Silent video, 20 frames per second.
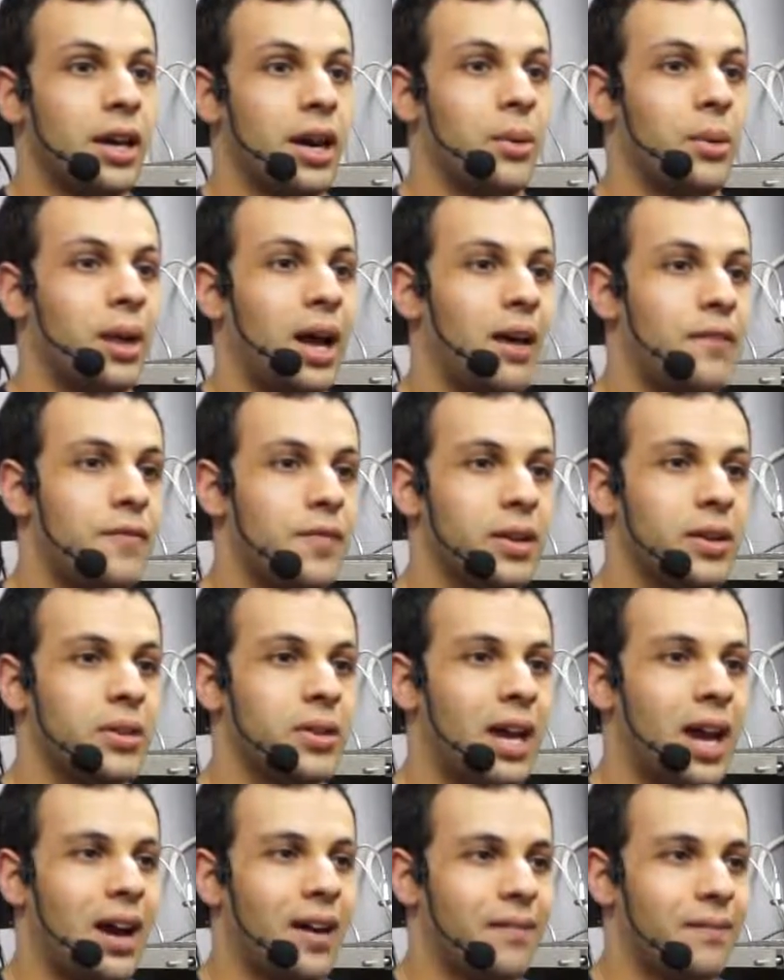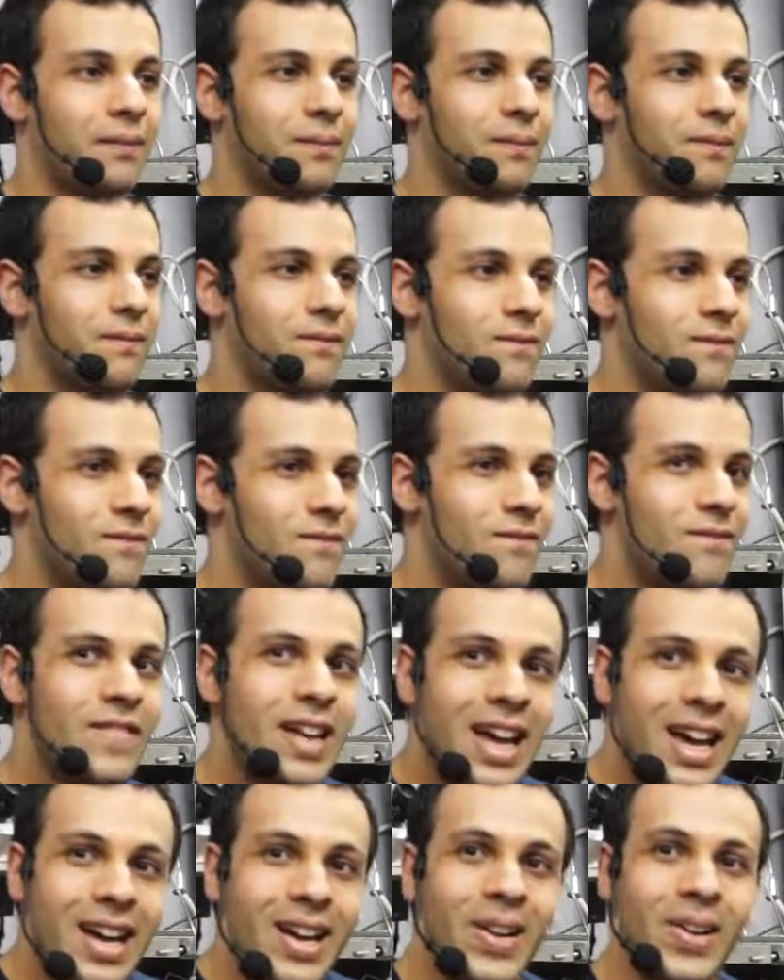And what I figured out
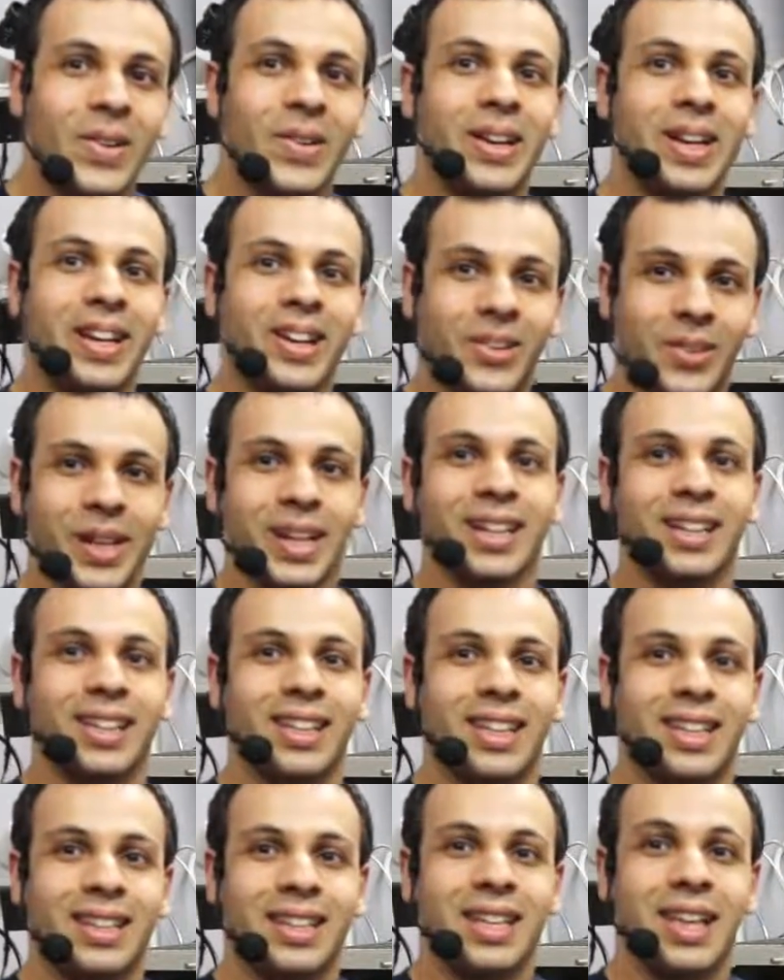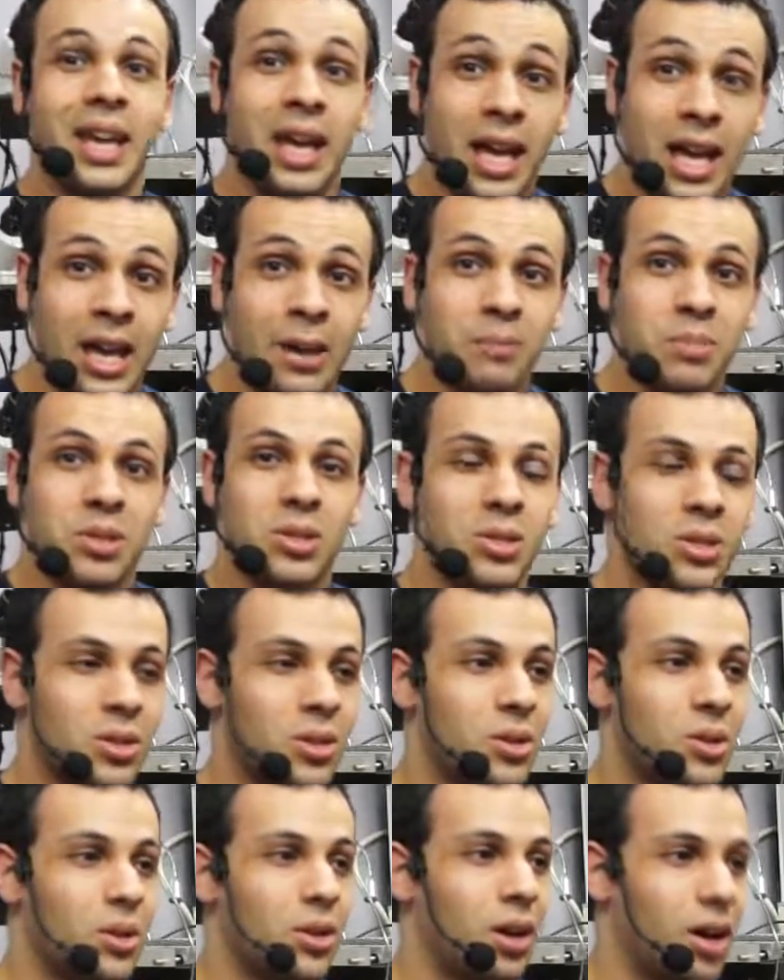very quickly in the
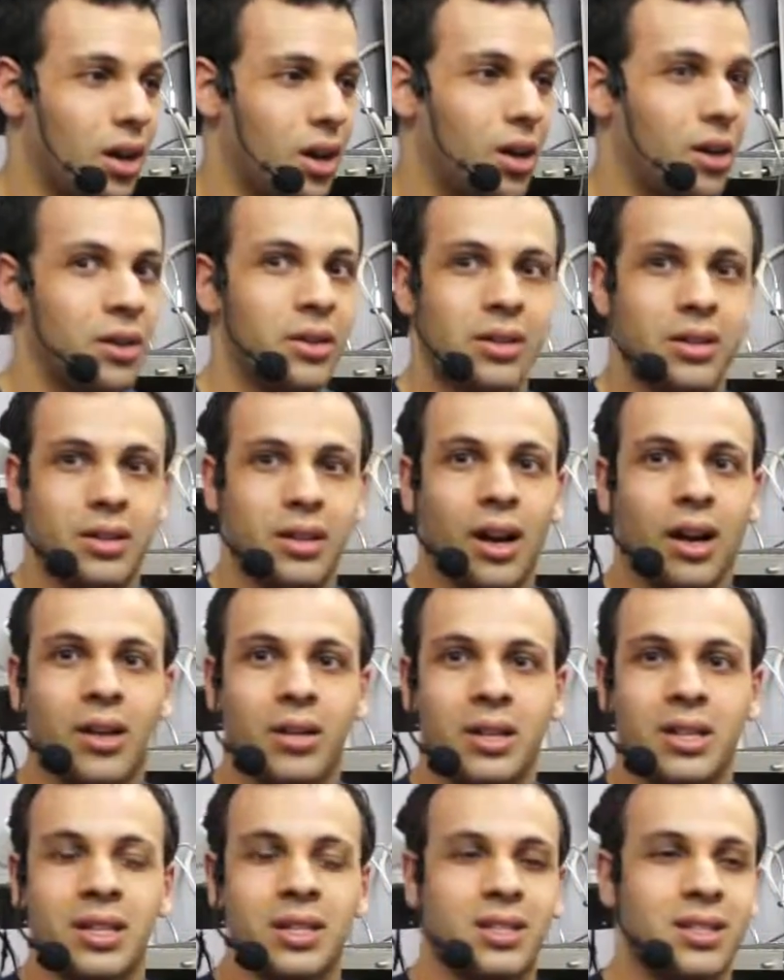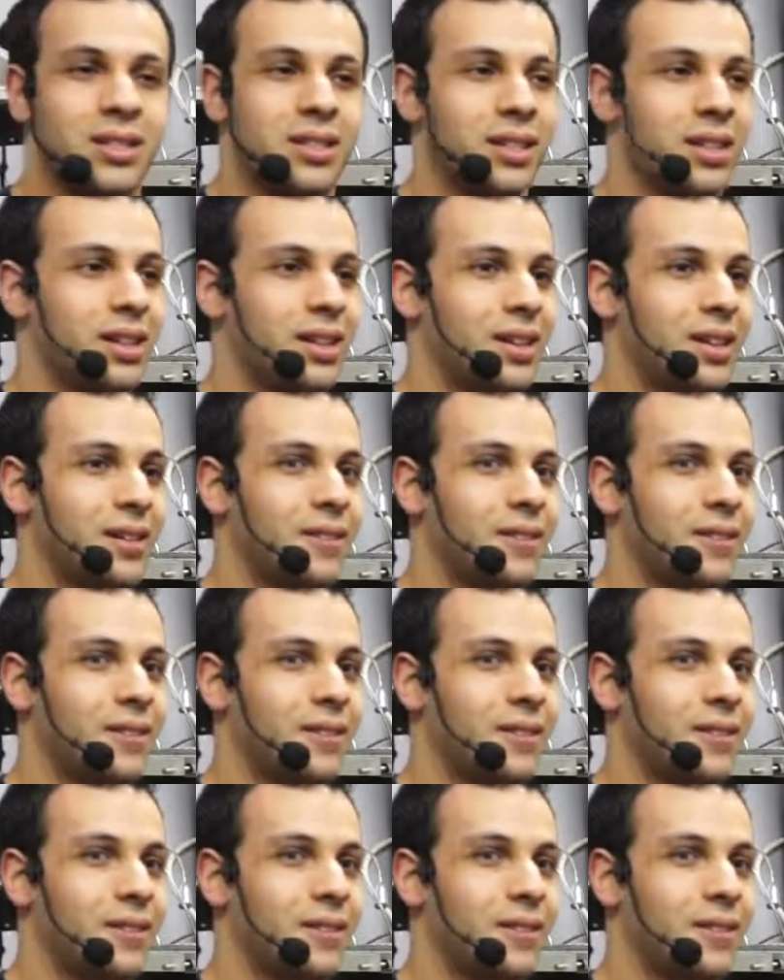hipster art artist